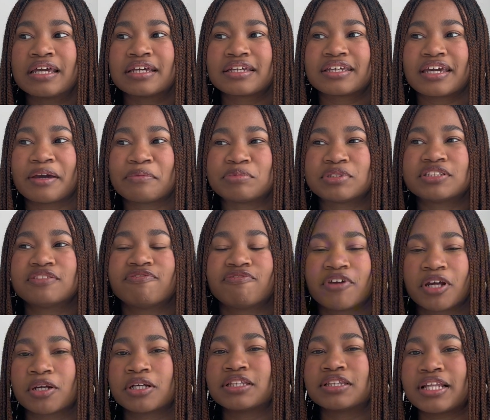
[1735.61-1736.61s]
kept it
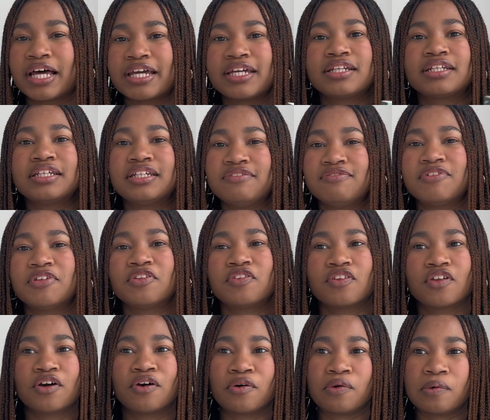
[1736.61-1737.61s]
very light, even
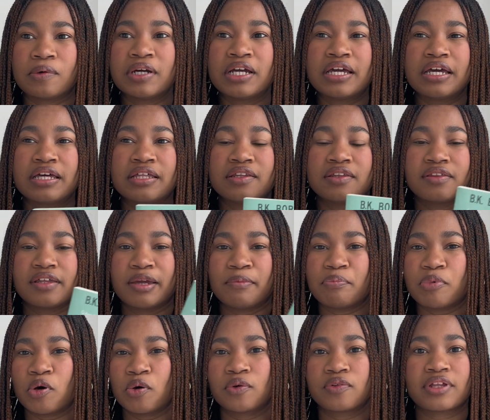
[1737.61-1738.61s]
though they
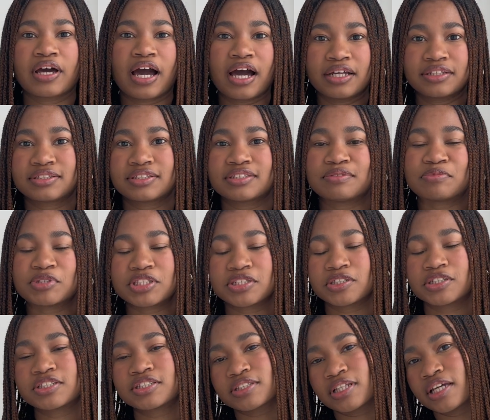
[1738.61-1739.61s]
both had some
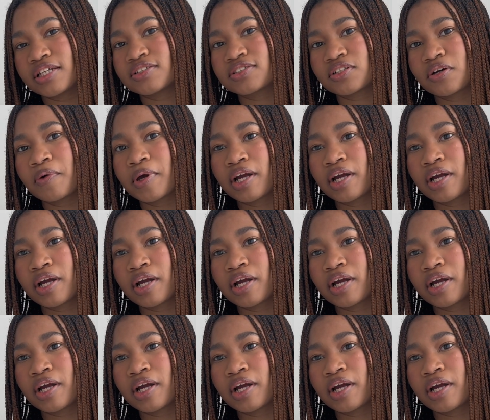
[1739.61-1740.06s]
serious things going